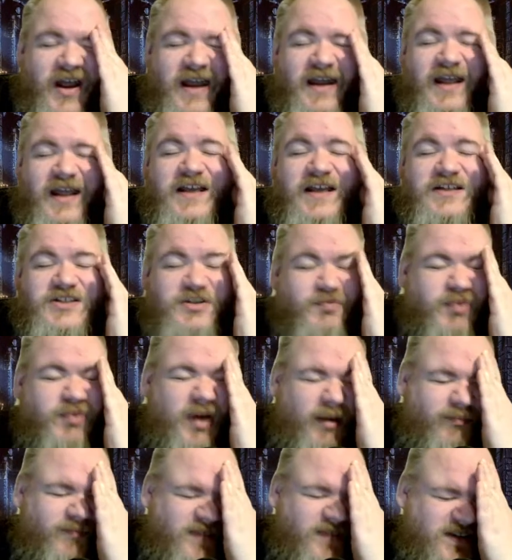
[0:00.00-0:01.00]
ideas. The
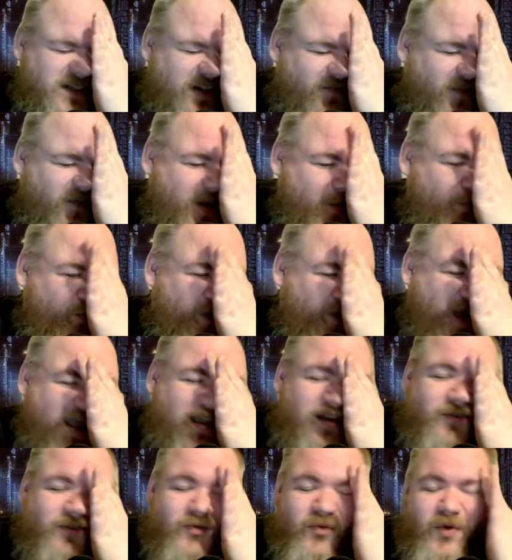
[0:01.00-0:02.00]
problem is that if I
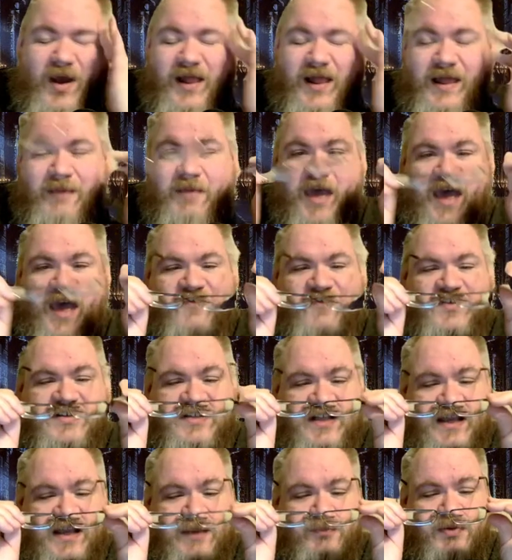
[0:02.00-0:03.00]
write while I'm half
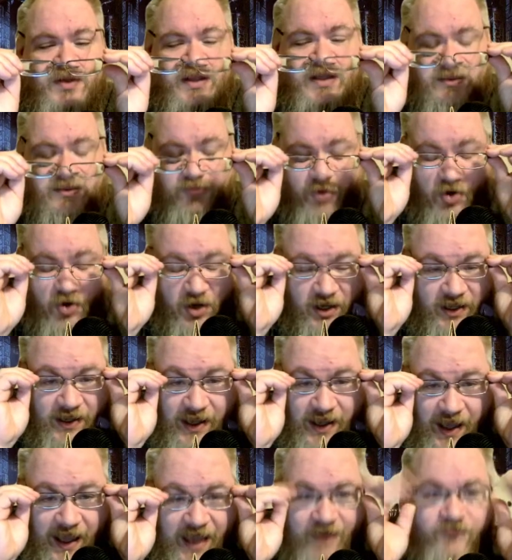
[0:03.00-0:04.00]
asleep in the
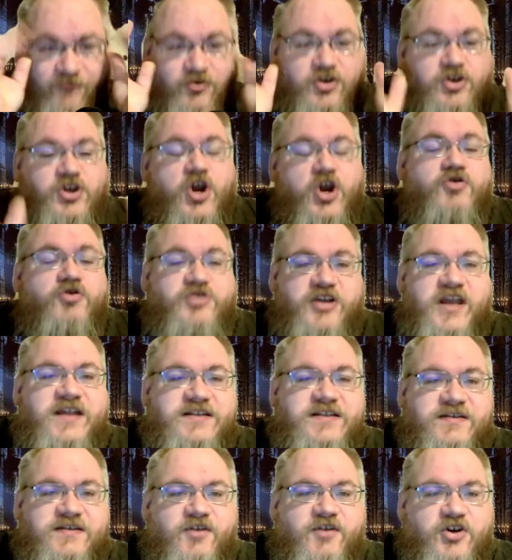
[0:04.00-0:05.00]
morning, I have no
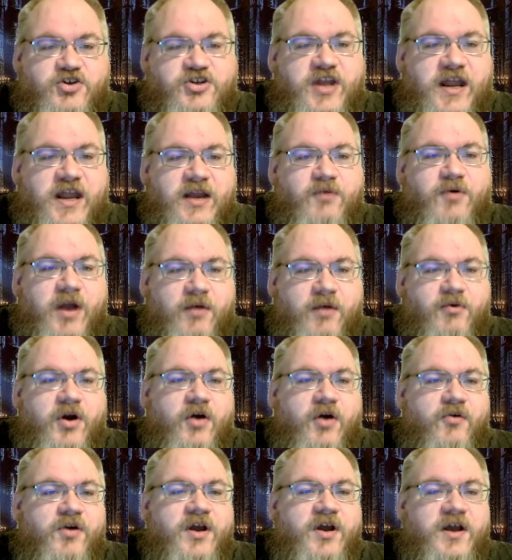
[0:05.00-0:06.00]
chance of understanding what I
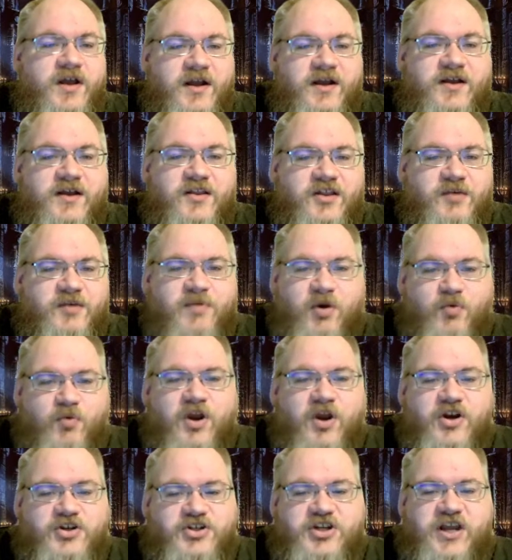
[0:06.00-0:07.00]
wrote. Oh, definitely. It'll be
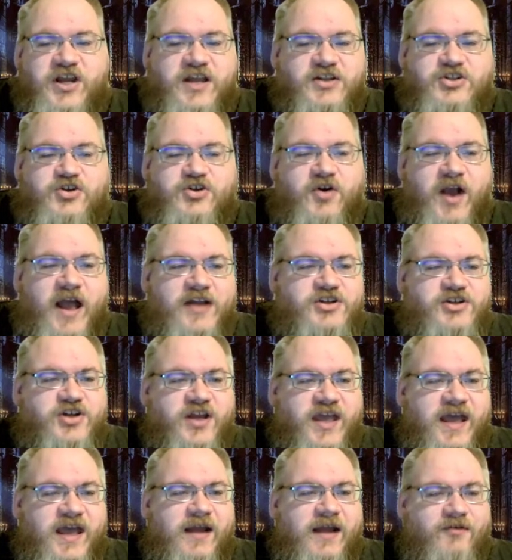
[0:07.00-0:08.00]
weird chicken scratch. And
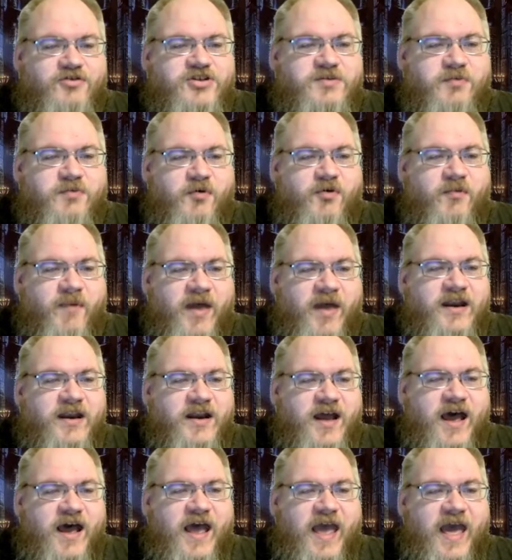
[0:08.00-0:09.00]
again, I will just be
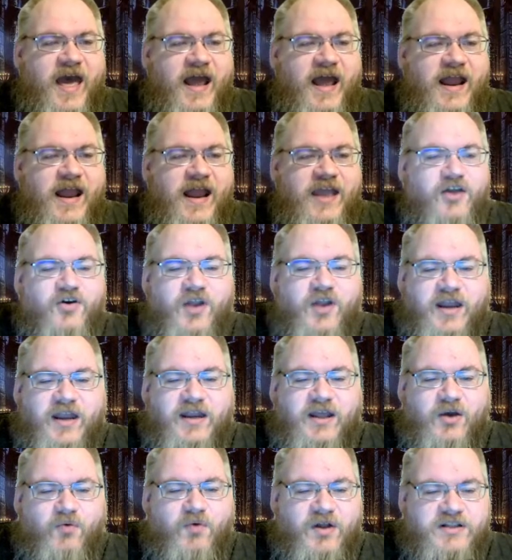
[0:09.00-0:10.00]
reminded I had a good
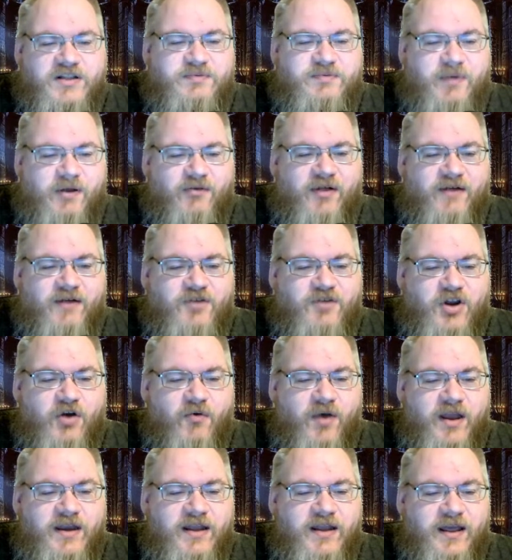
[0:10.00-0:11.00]
idea once, but I will have
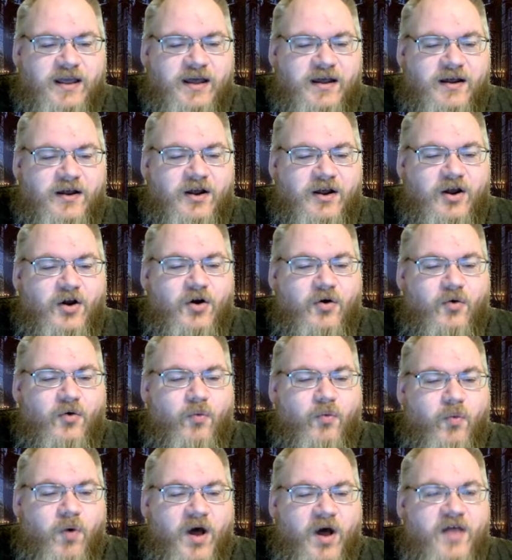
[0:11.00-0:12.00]
no idea
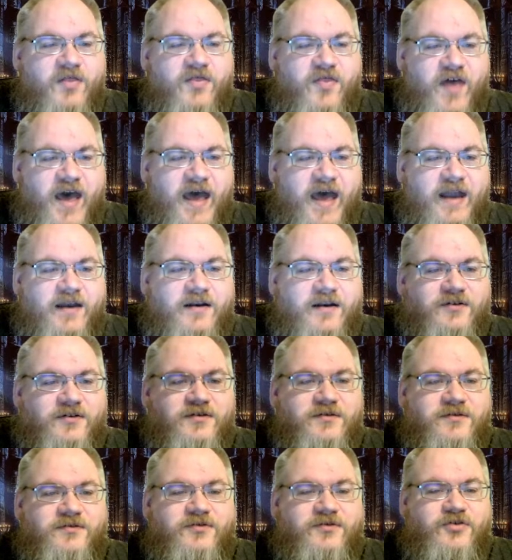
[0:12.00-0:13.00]
what that
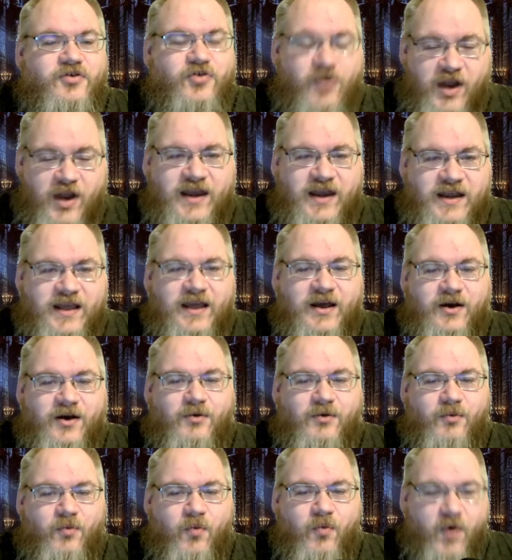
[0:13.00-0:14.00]
good
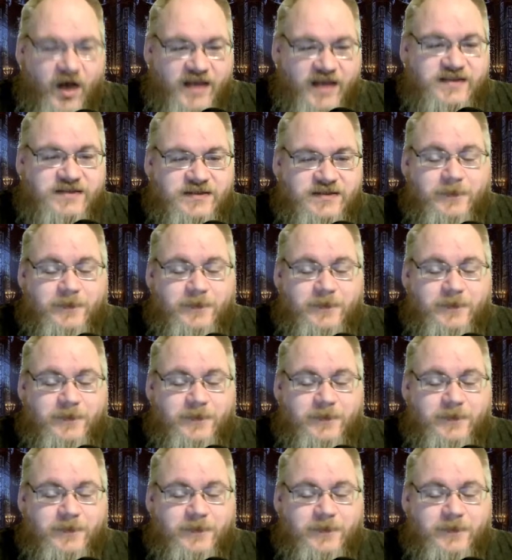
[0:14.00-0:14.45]
idea was.